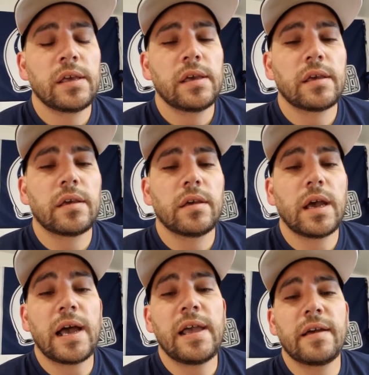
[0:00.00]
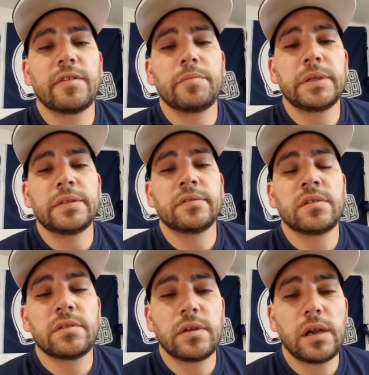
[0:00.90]
I haven't been
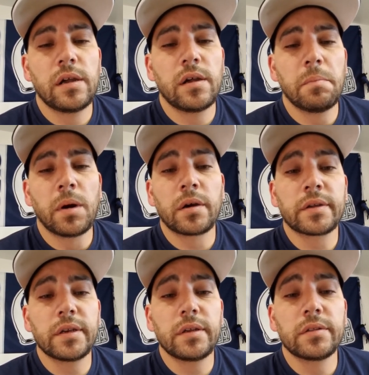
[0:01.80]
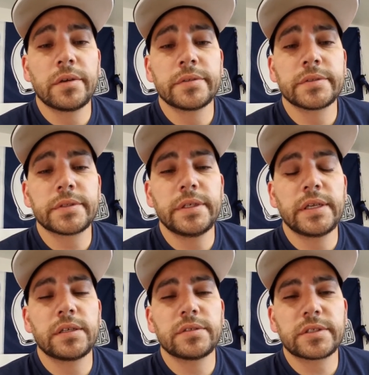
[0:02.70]
marketing those right
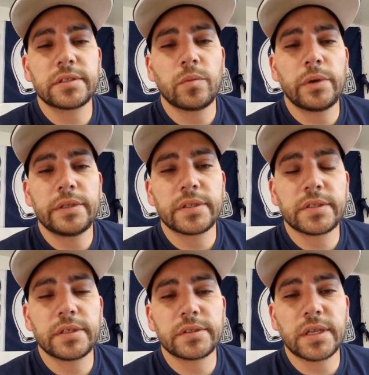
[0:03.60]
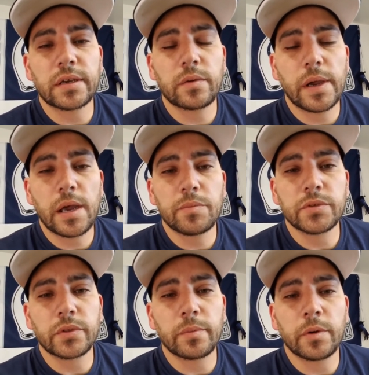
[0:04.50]
now just because I'm waiting to see exactly what
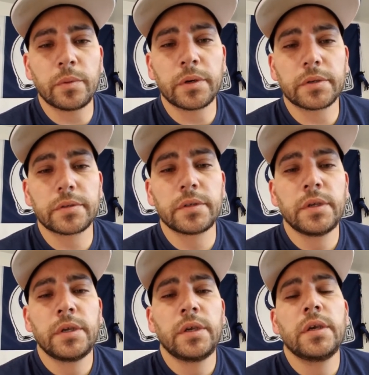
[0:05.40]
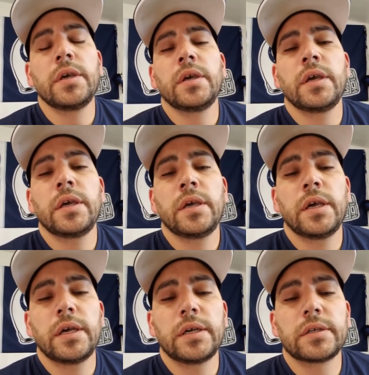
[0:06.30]
happens with my work.
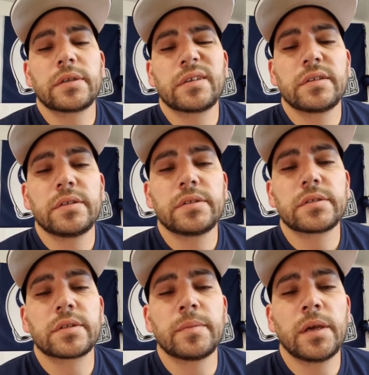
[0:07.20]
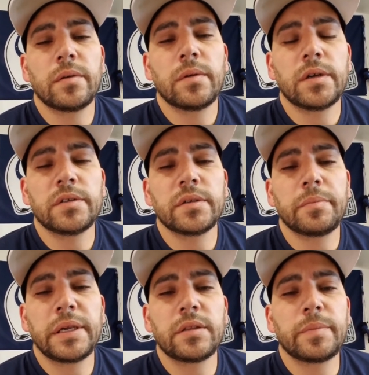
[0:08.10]
Because I'm not wanting to
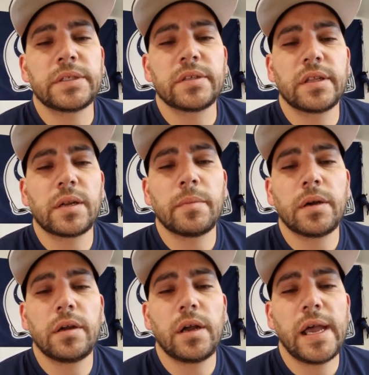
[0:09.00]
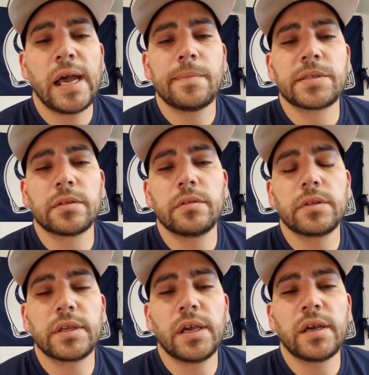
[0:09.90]
paint the picture that I'm
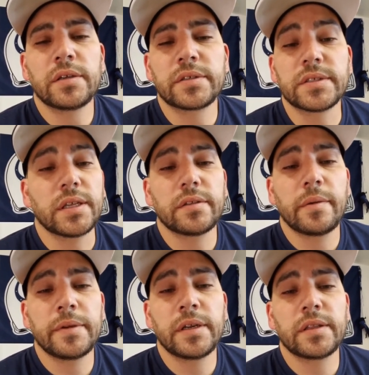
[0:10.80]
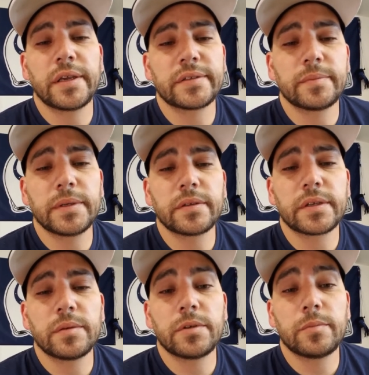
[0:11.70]
absolutely gone, because I mean, I'd like to be able to
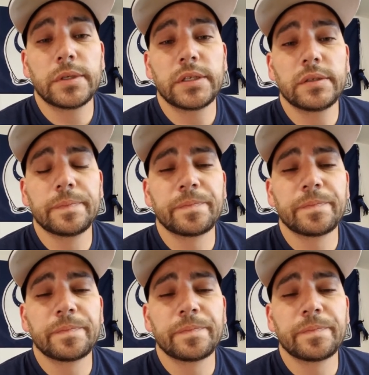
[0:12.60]
get more money.